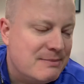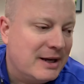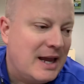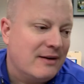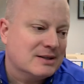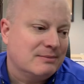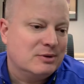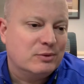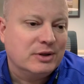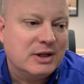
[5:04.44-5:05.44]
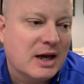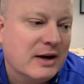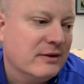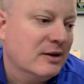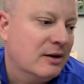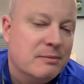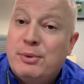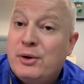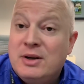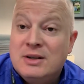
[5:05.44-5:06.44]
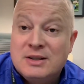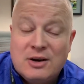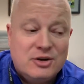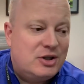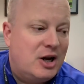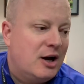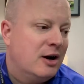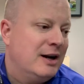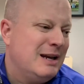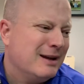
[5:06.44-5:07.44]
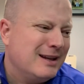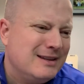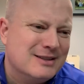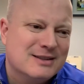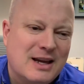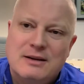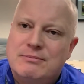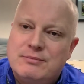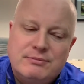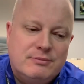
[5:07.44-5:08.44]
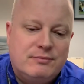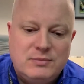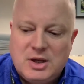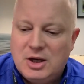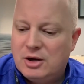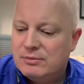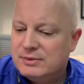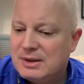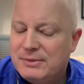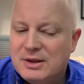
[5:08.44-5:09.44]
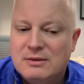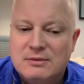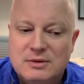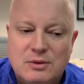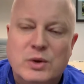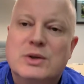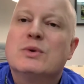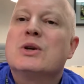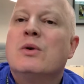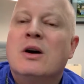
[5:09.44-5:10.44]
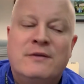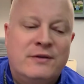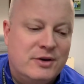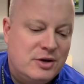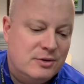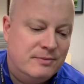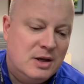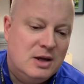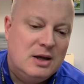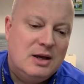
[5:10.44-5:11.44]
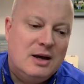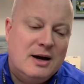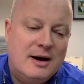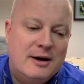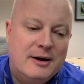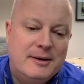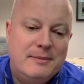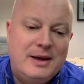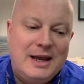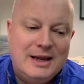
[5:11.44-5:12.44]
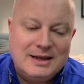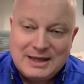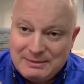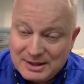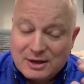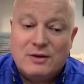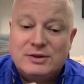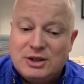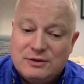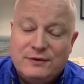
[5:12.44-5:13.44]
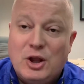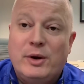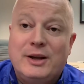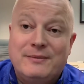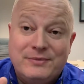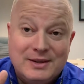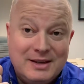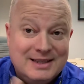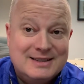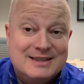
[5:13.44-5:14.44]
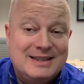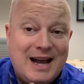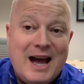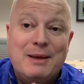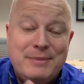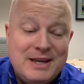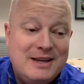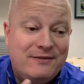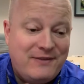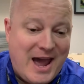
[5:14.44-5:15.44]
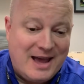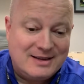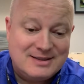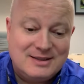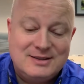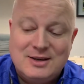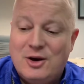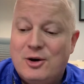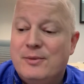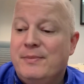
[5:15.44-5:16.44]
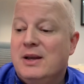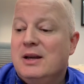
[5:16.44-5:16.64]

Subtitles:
anybody have something really kind of a burning desire to share? Anybody just kind of something? What's going on for you? And keep that conversation flowing. Is gotta be fast. So